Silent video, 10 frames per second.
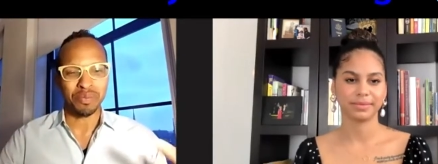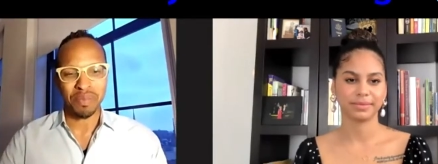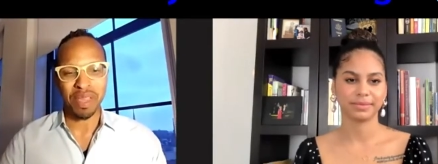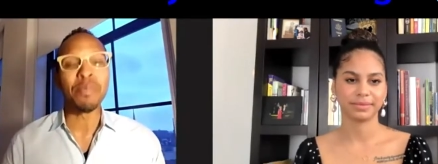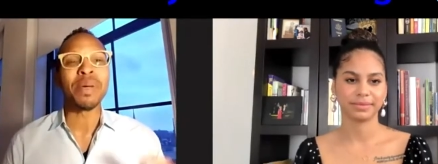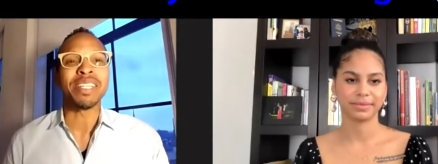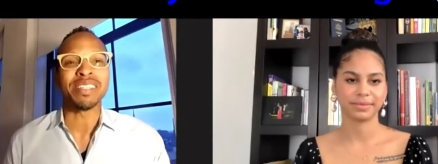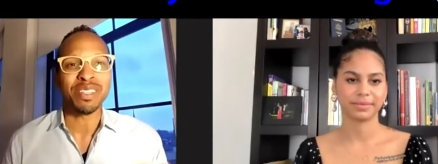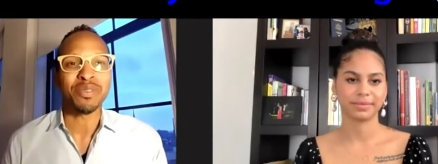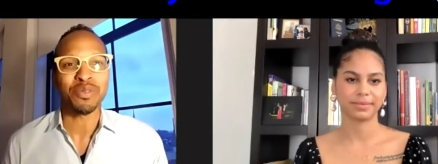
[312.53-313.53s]

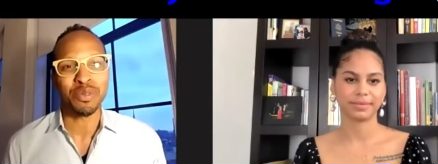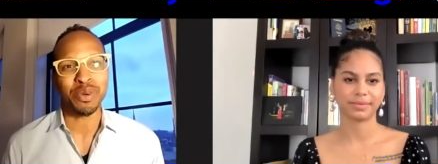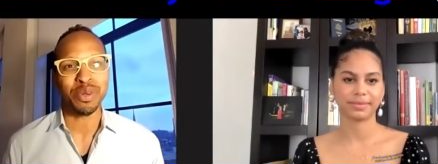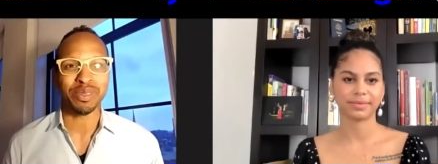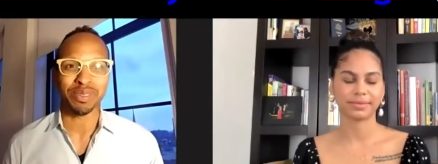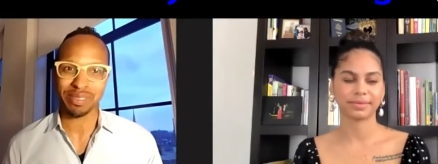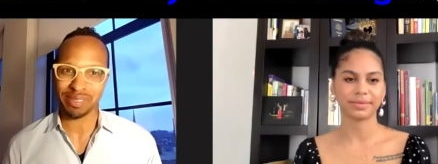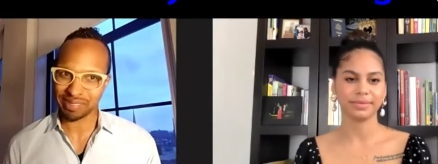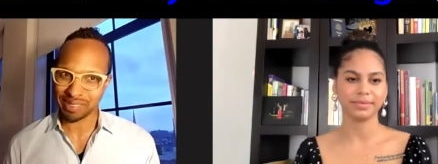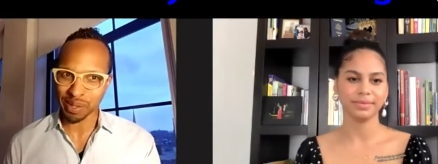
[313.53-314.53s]
Speaker 1: impetus for,
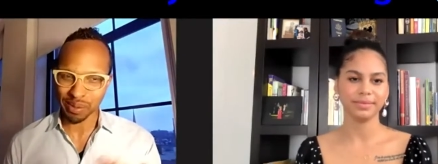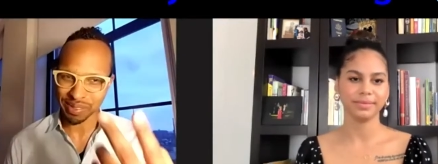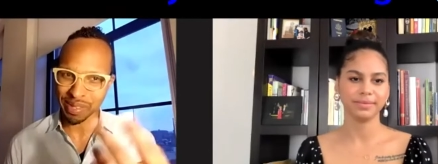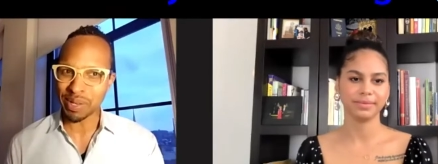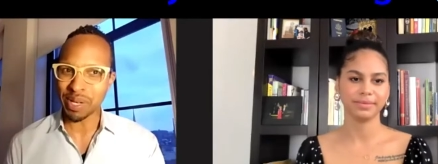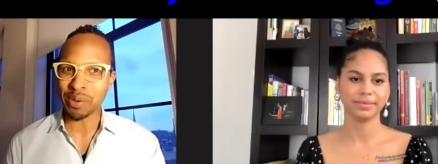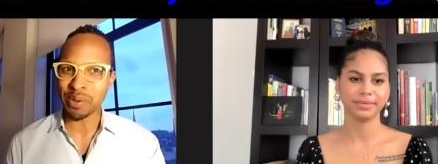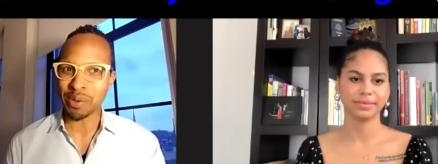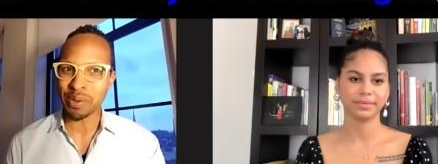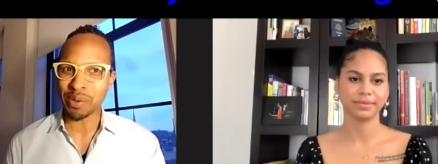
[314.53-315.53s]
you know, let me know who
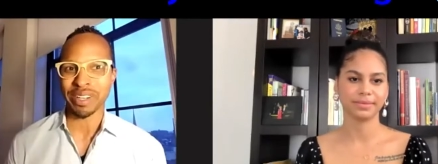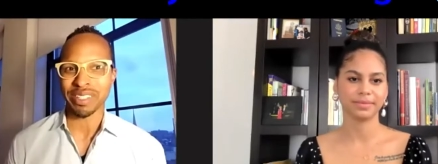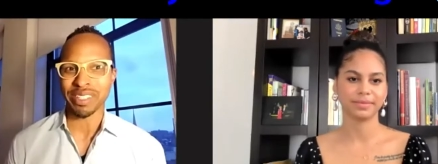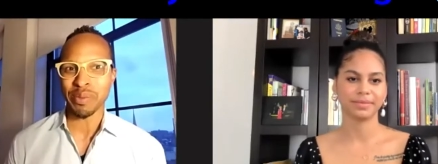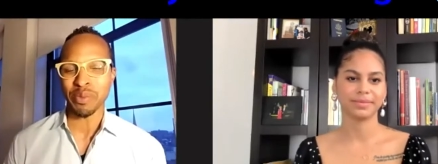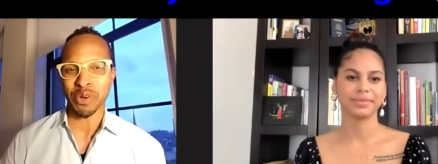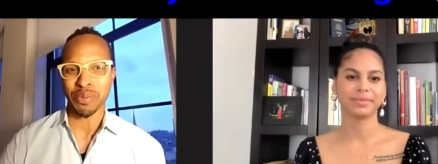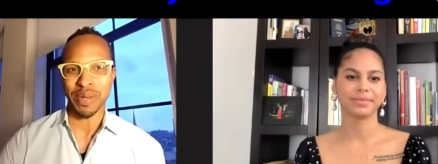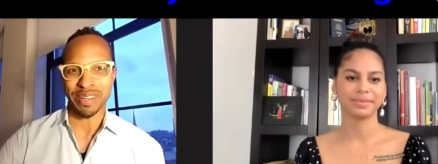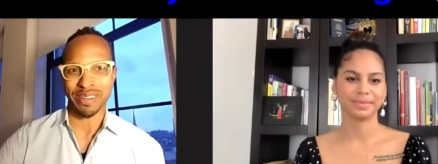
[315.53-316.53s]
you are. Tell me more
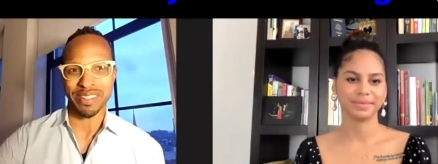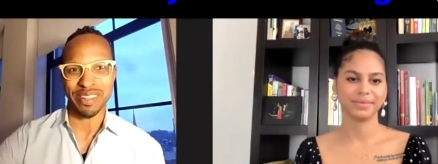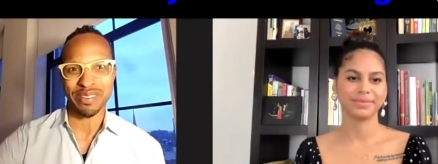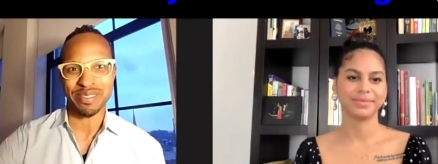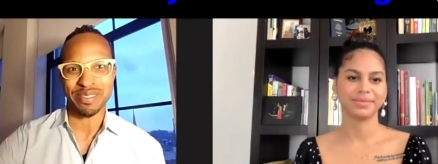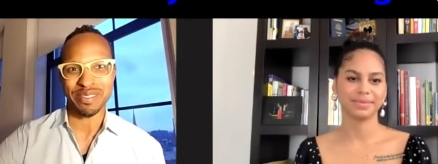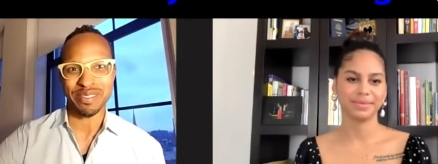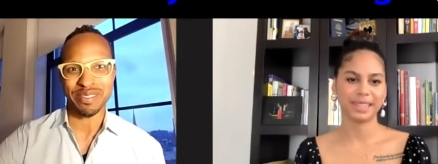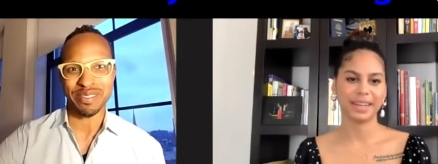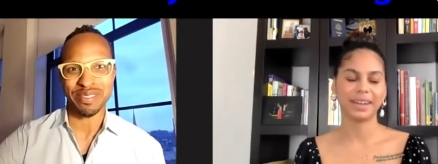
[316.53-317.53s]
about yourself,
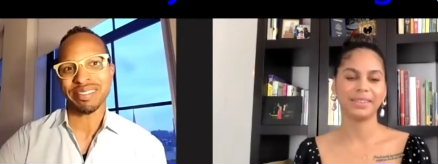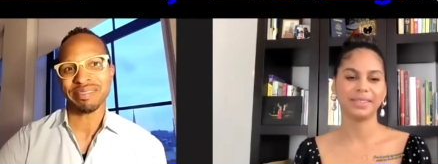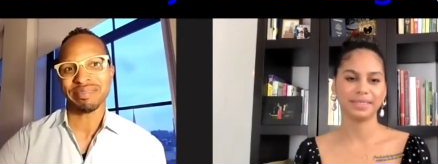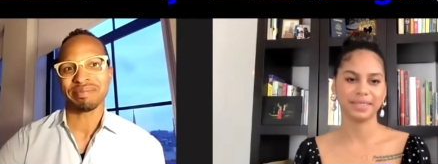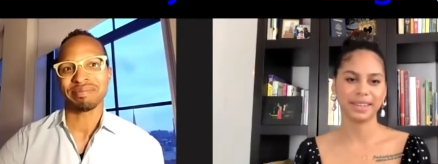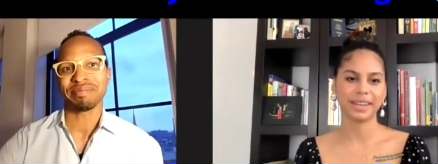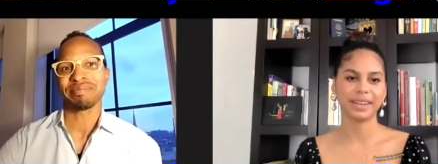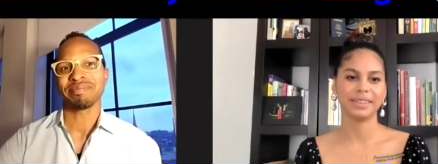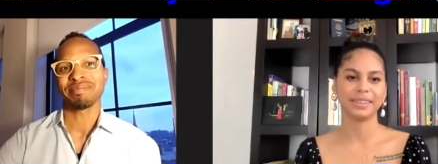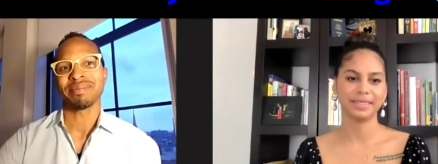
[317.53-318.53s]
right?
Speaker 2: Yeah.
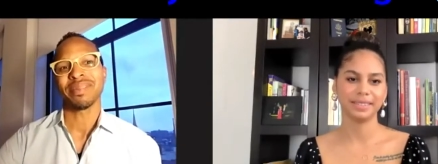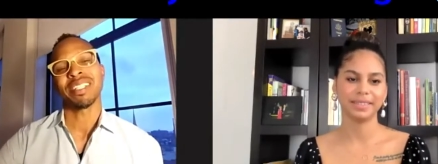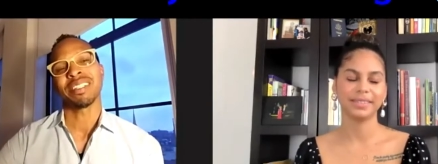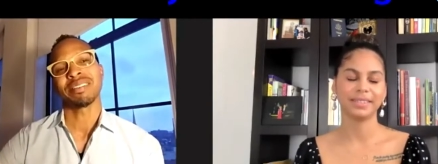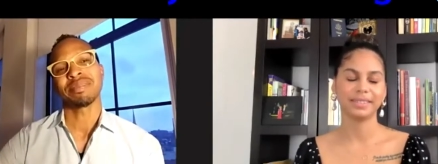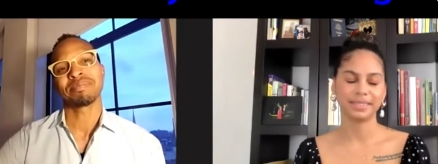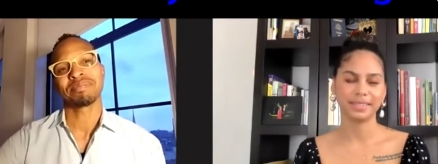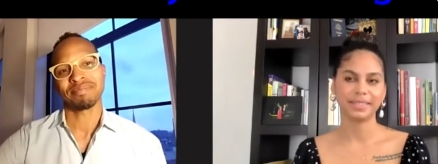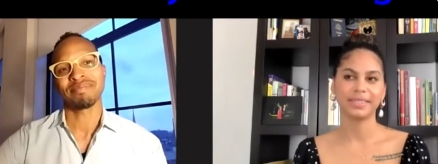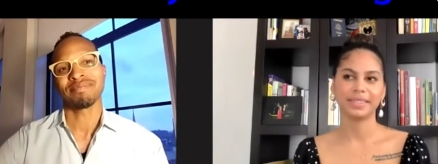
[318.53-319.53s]
Yeah.
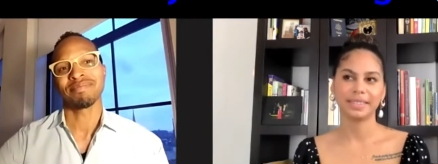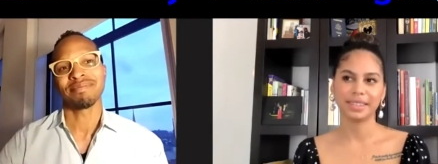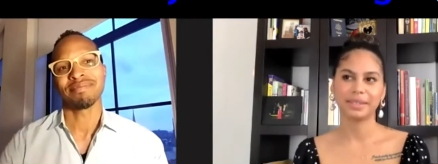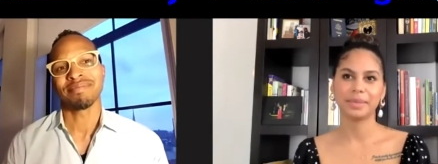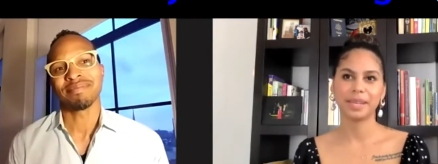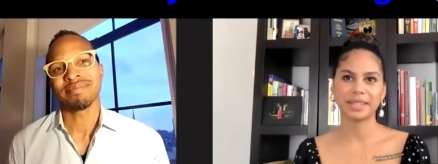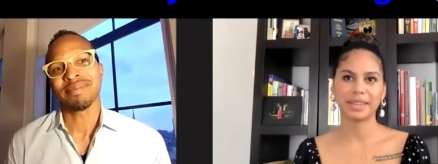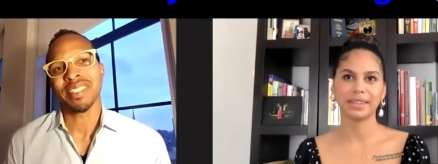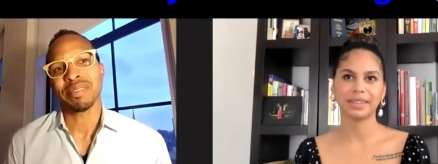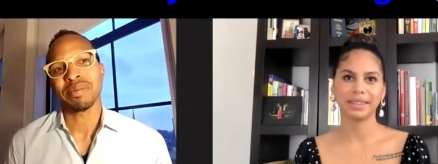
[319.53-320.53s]
It's
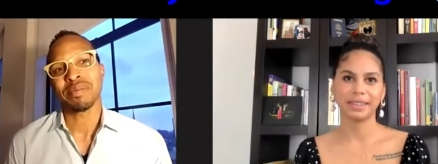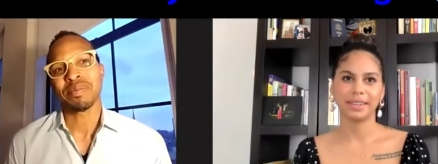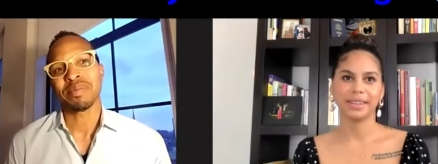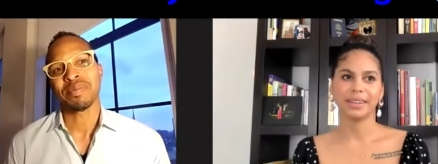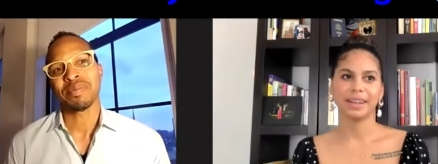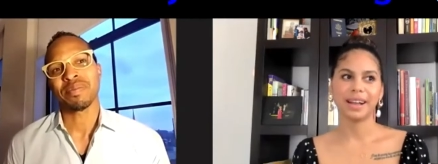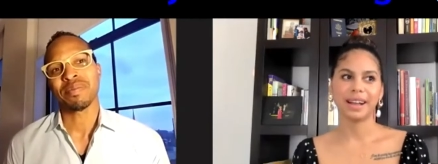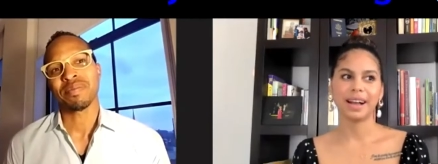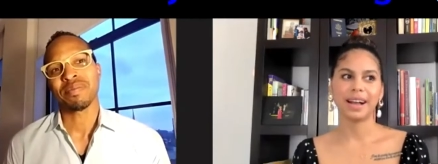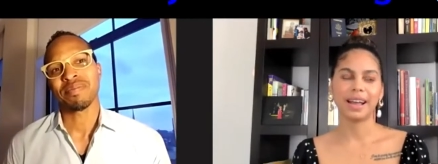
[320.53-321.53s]
amazing.
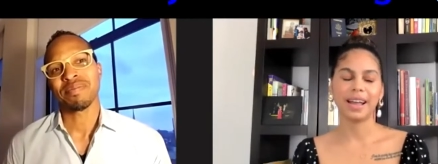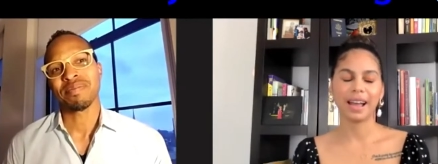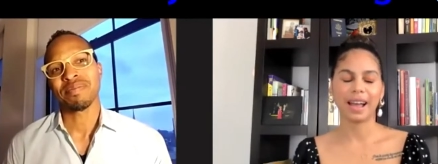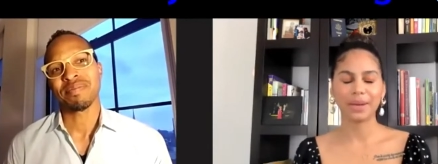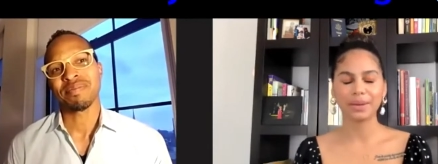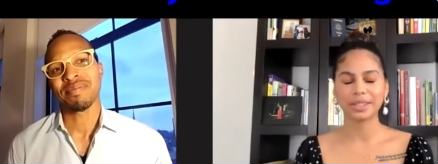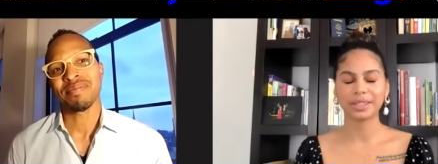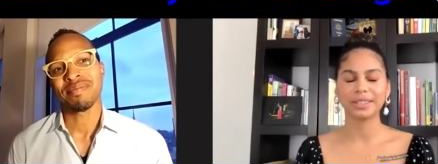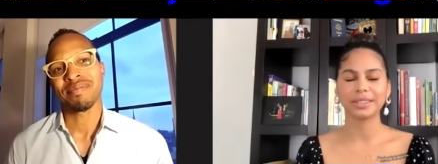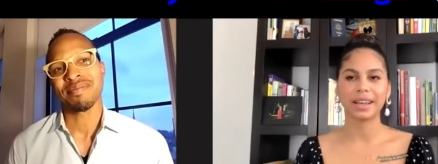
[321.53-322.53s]
I was going
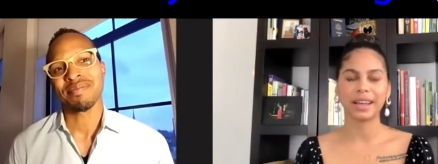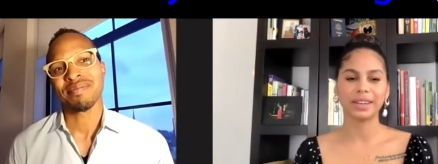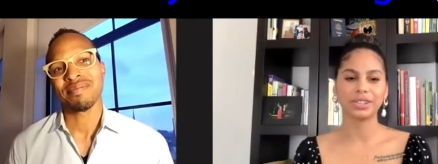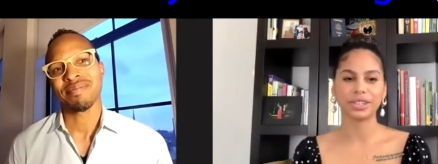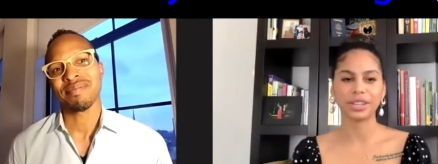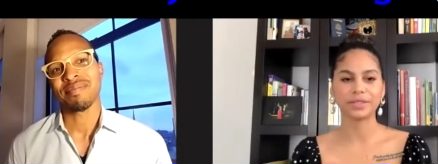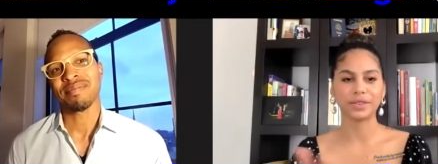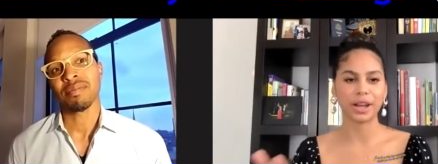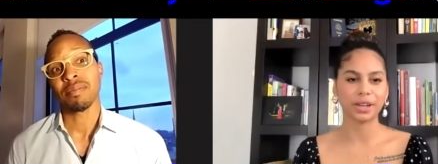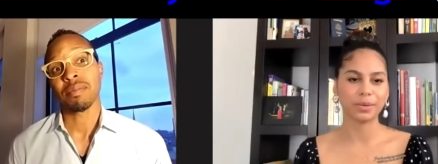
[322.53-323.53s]
to say, just for
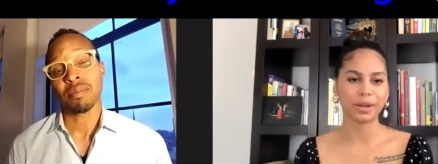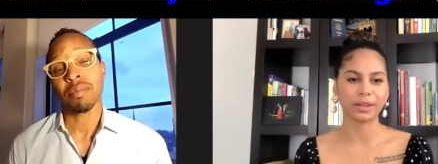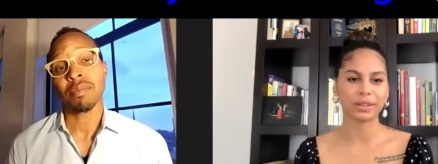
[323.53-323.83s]
anyone out